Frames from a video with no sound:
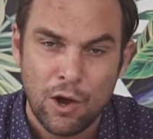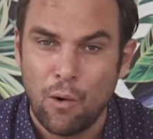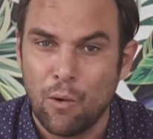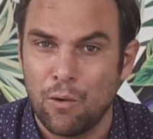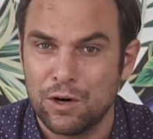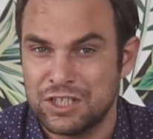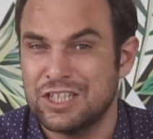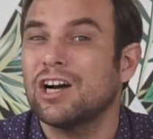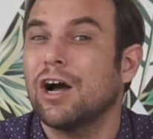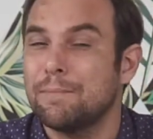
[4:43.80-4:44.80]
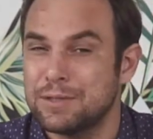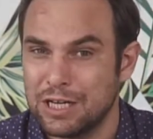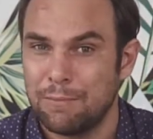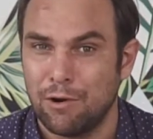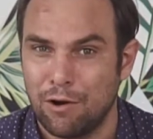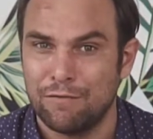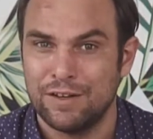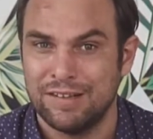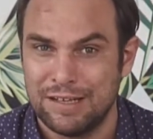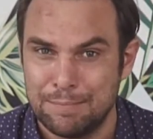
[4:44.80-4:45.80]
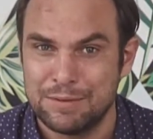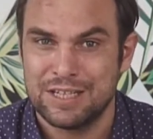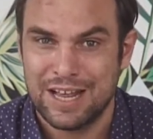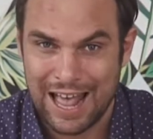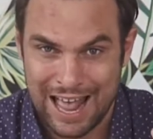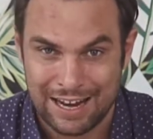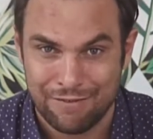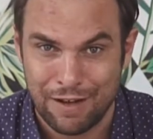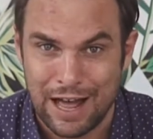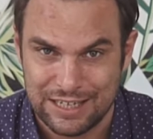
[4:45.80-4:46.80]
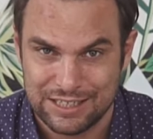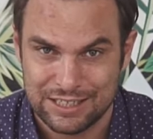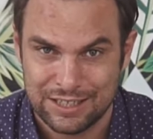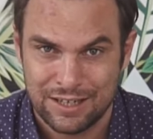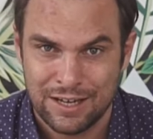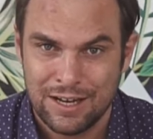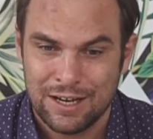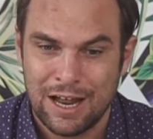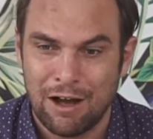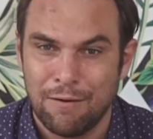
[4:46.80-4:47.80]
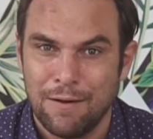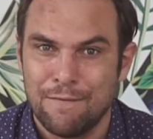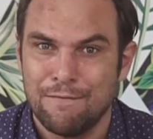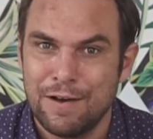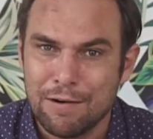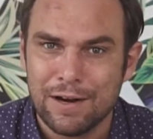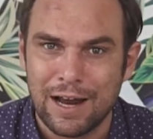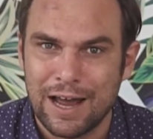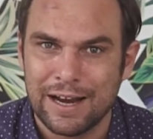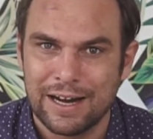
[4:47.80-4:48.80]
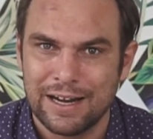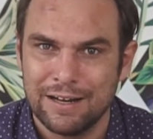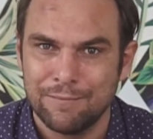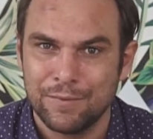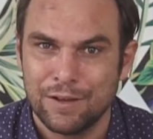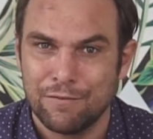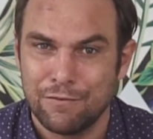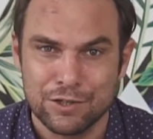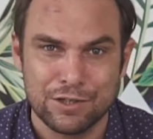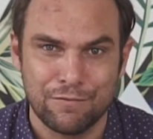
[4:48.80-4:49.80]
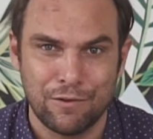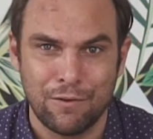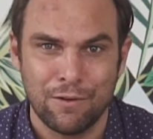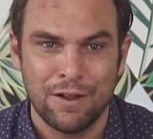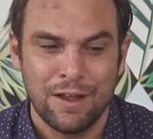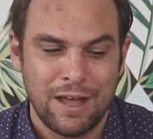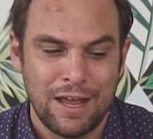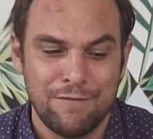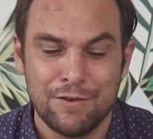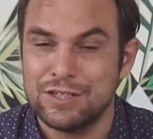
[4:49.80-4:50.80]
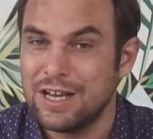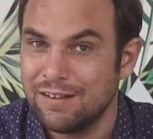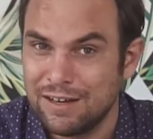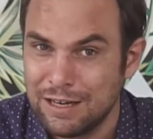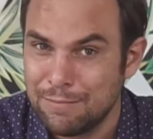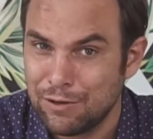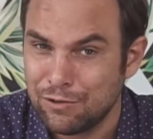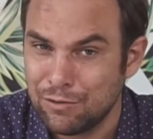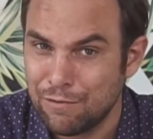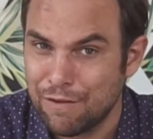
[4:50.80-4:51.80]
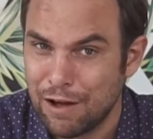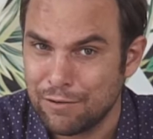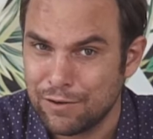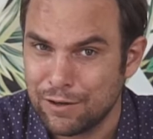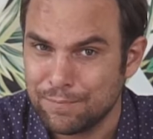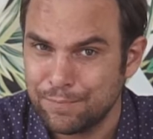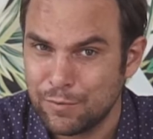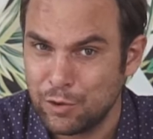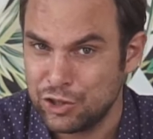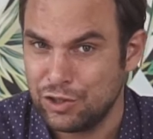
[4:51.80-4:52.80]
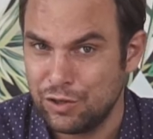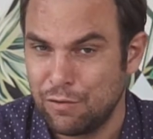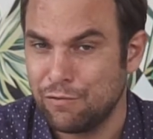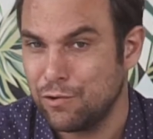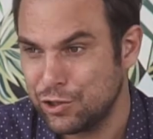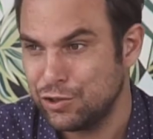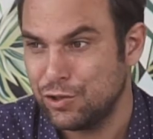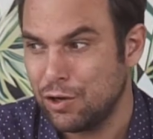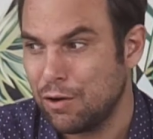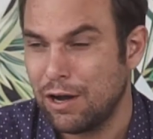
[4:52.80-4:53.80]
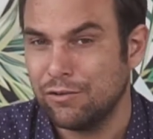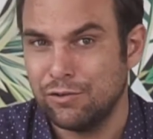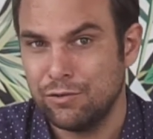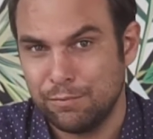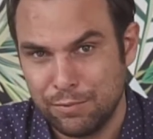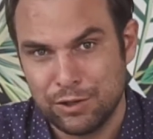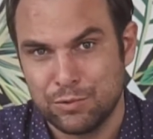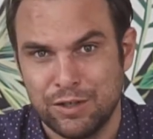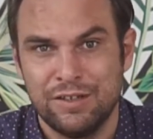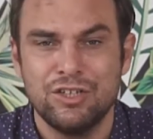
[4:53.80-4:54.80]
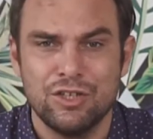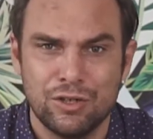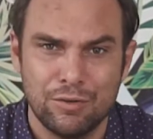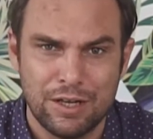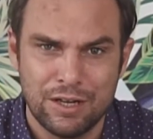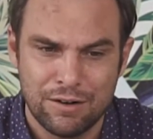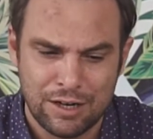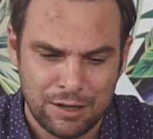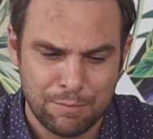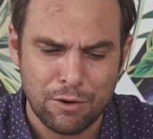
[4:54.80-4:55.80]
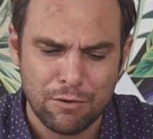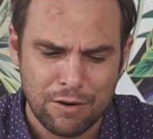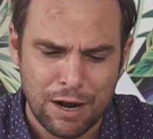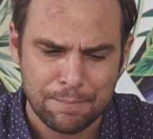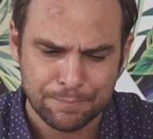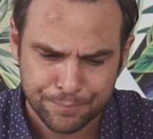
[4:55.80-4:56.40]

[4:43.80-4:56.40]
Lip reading: or suck up some of the tips and advice. Now, very likely, first of all, if you send an email to a founder, which of course you know how to do it because we're teaching you here in the program,